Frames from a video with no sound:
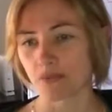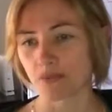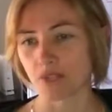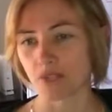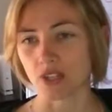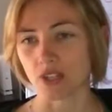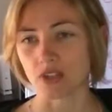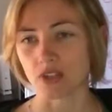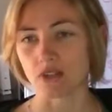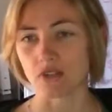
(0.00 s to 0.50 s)

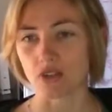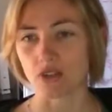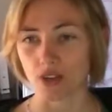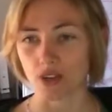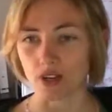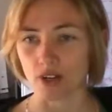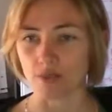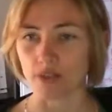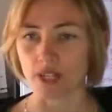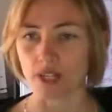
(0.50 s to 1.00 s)
So you've
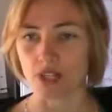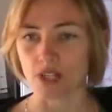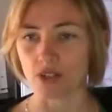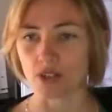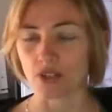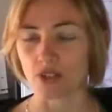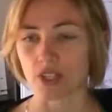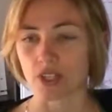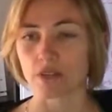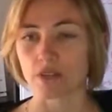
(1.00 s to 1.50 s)
got to make
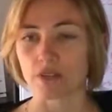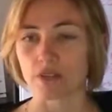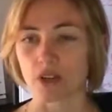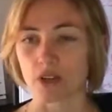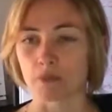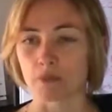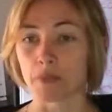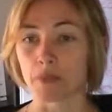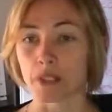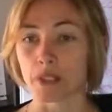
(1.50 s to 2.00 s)
sure that you've got
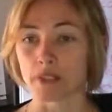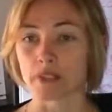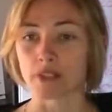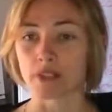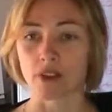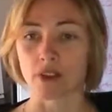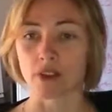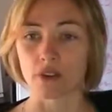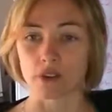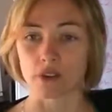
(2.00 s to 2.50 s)
a
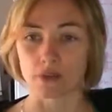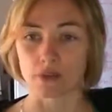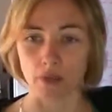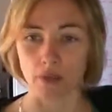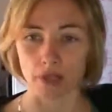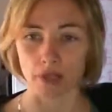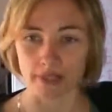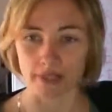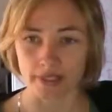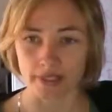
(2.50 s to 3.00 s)
business owner's
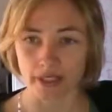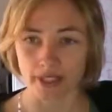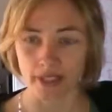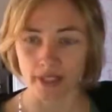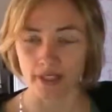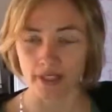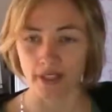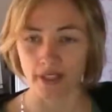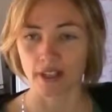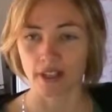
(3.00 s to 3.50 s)

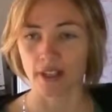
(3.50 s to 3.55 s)
mindset.